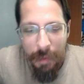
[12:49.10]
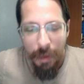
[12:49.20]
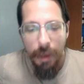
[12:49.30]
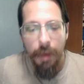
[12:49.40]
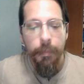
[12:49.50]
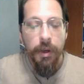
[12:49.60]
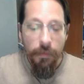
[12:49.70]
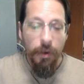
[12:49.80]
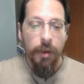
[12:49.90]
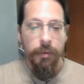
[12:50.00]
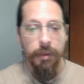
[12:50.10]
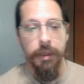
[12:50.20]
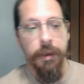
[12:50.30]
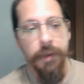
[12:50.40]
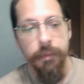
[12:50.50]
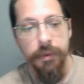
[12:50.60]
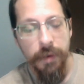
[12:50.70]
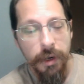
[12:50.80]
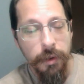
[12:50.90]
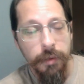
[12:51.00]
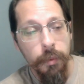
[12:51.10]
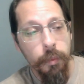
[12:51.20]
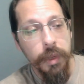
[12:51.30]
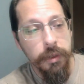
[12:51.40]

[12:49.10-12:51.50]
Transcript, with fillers: uh, but overall, the event was very good.